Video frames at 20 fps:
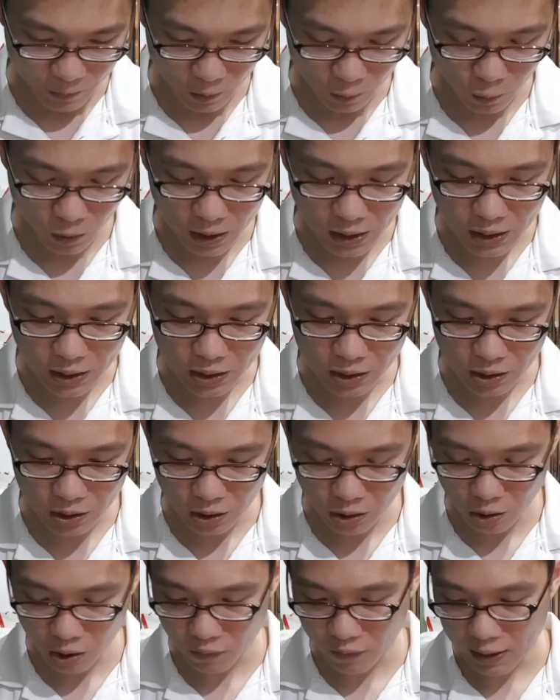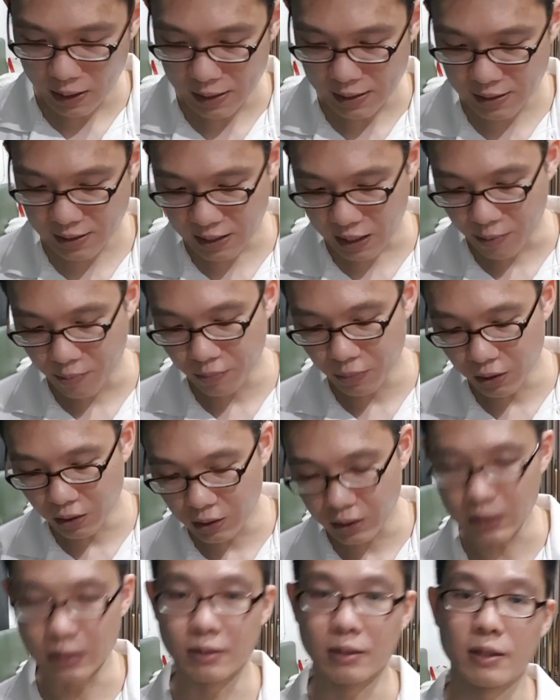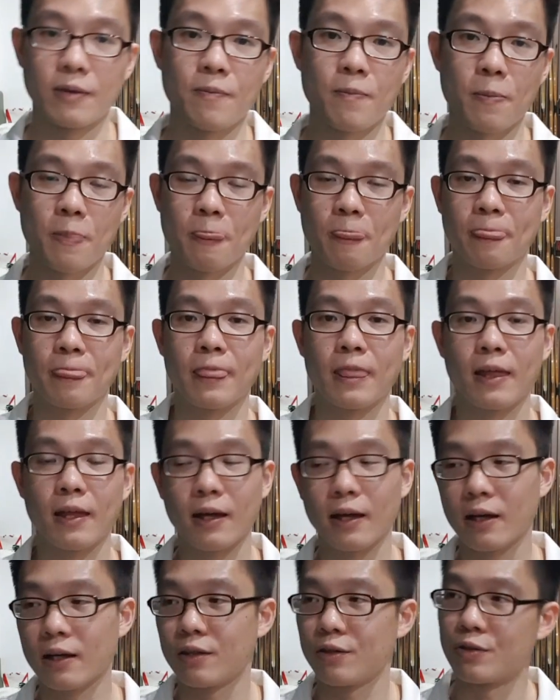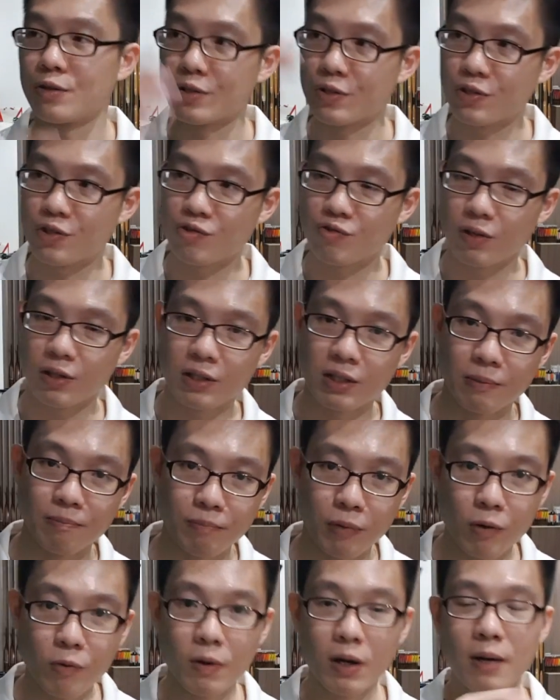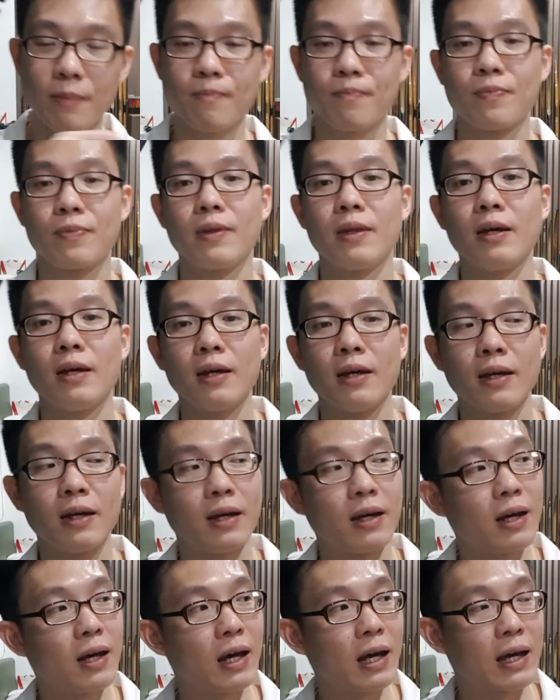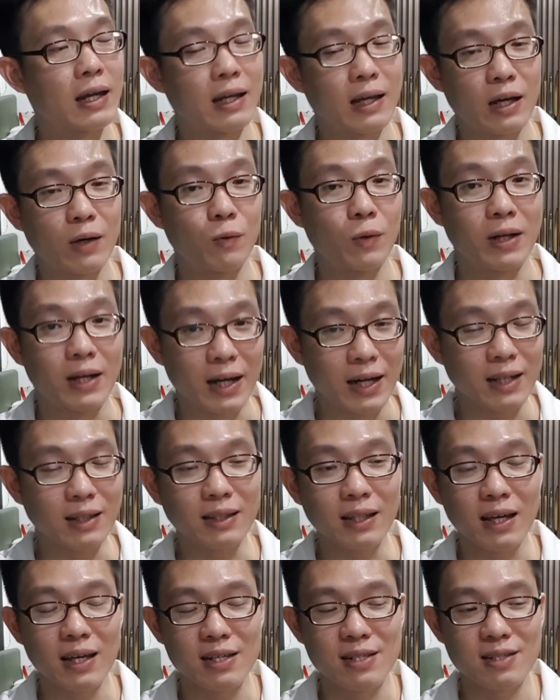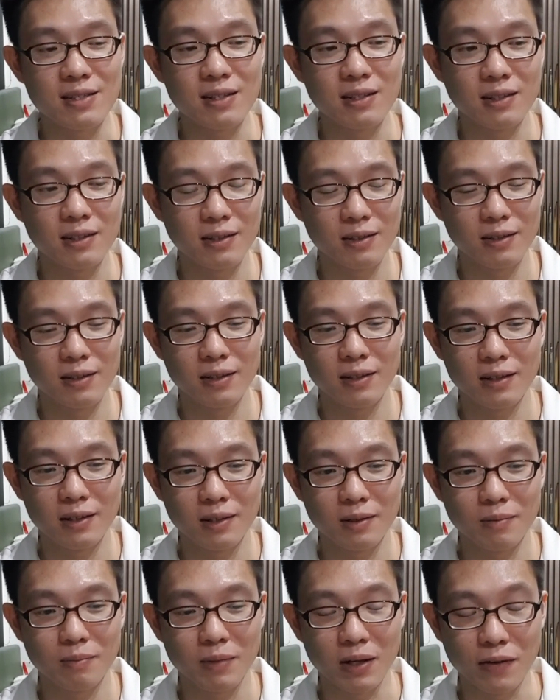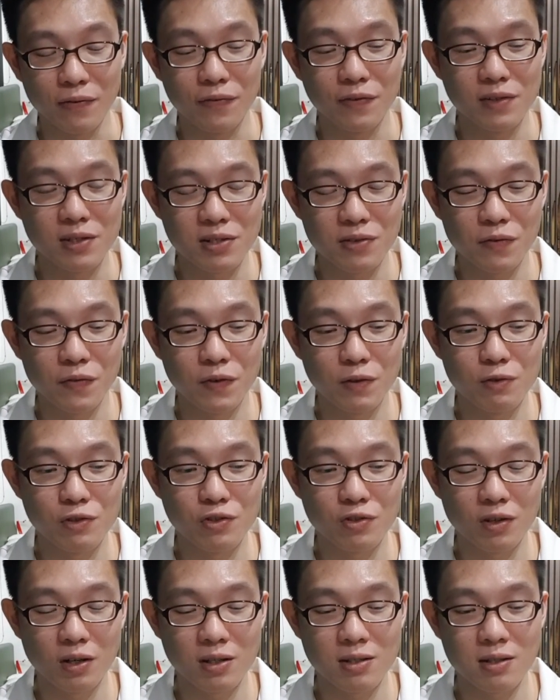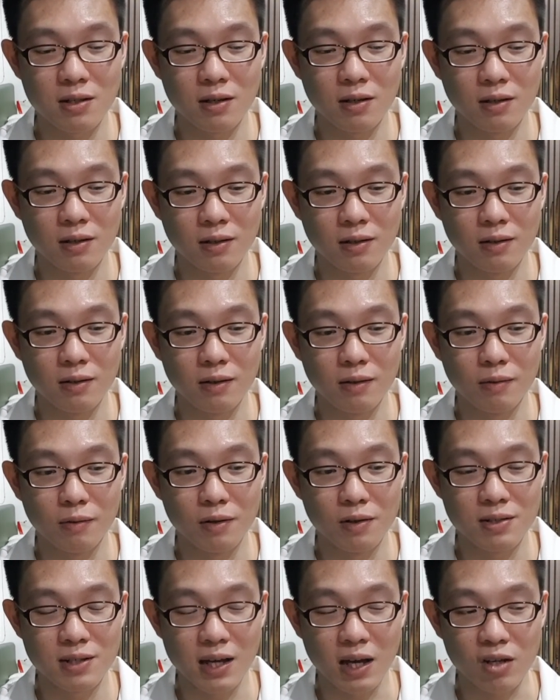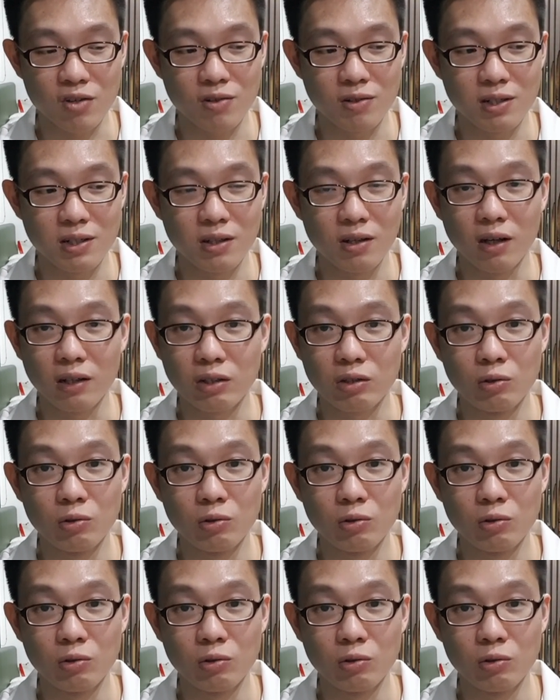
once you have assembled it, you string the bow up, and when I tested, my first few shots was actually not